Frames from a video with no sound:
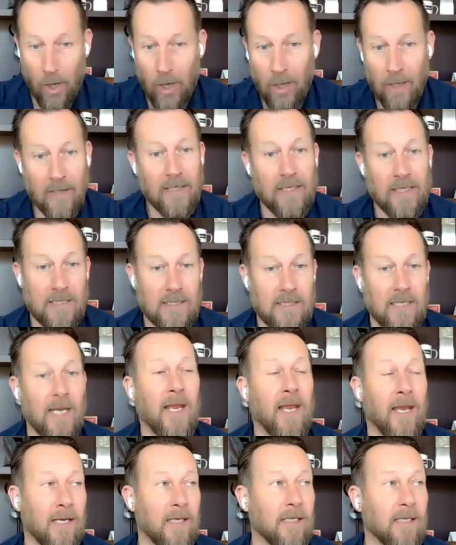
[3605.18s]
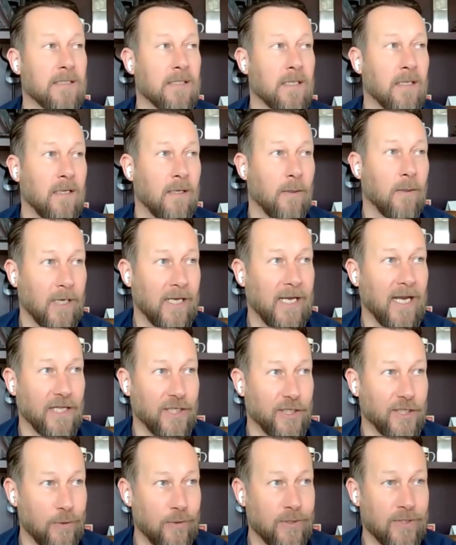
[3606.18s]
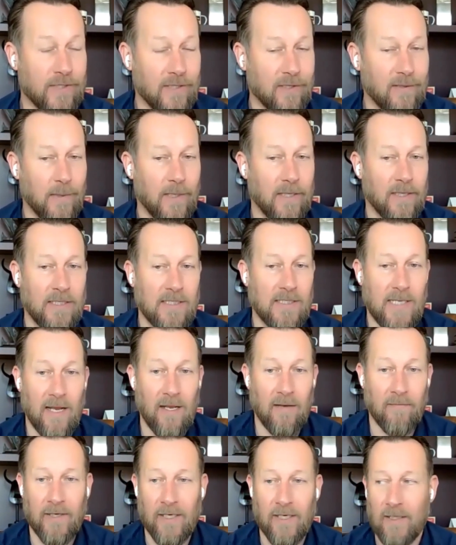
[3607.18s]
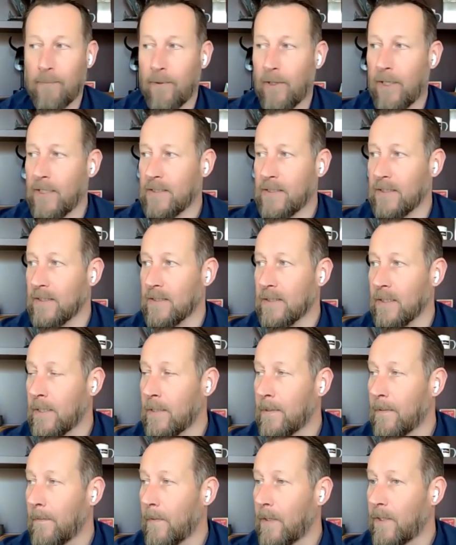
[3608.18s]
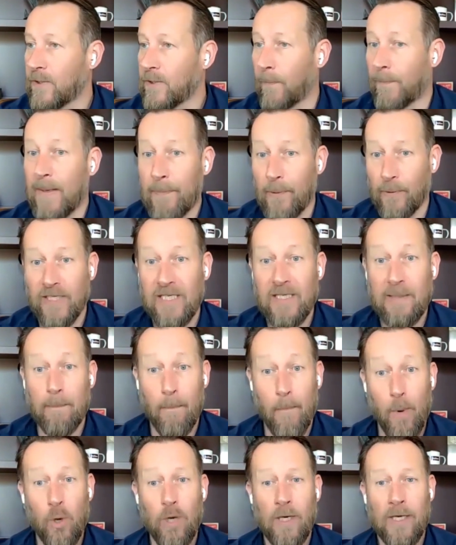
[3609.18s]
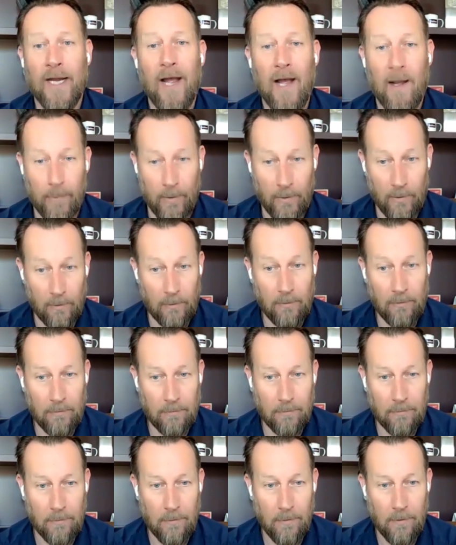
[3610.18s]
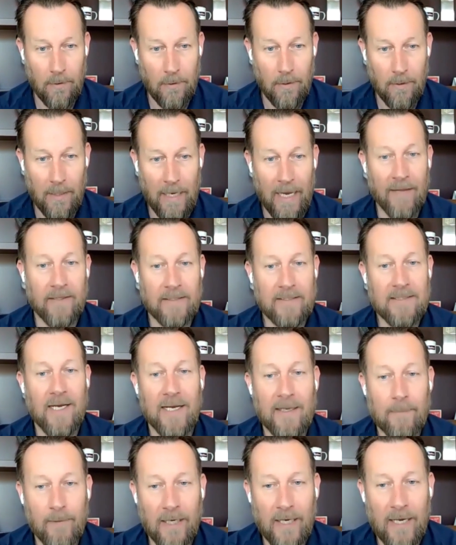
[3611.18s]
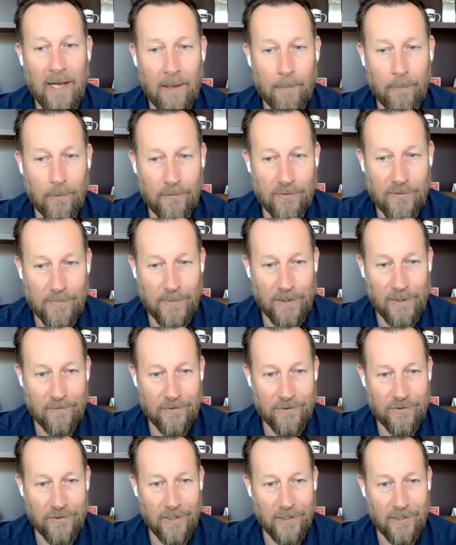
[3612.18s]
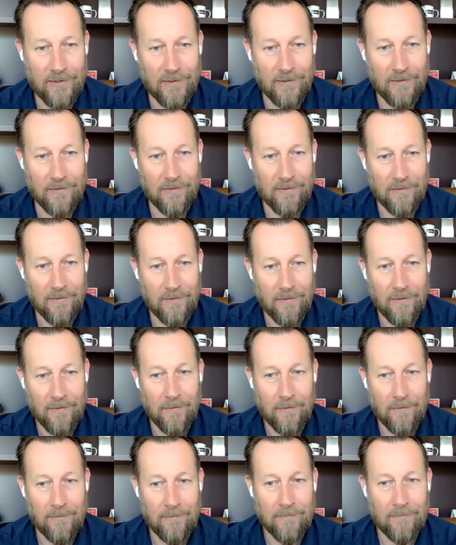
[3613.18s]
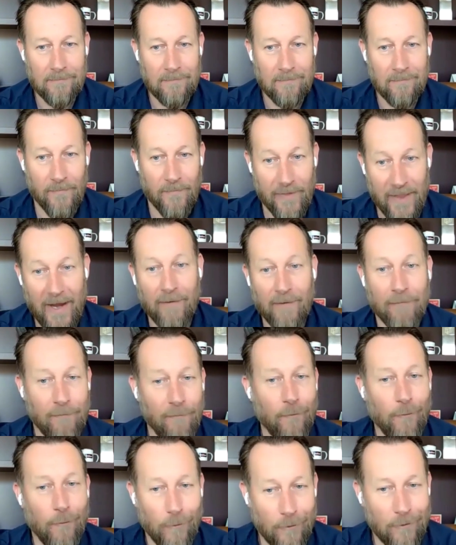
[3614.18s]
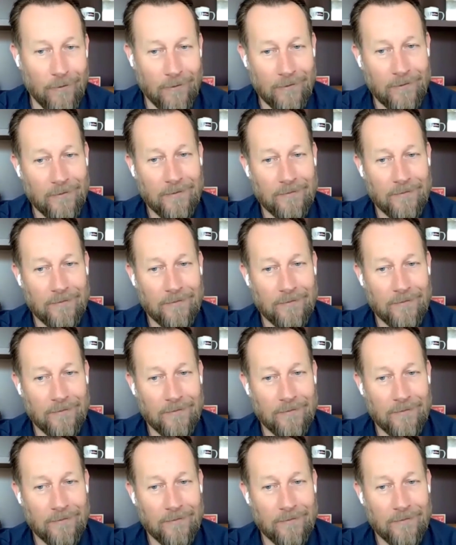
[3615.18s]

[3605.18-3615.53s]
all of these things, we're getting used to them at these elevated prices. So people need more capital at the time that capital is being restricted. Therefore,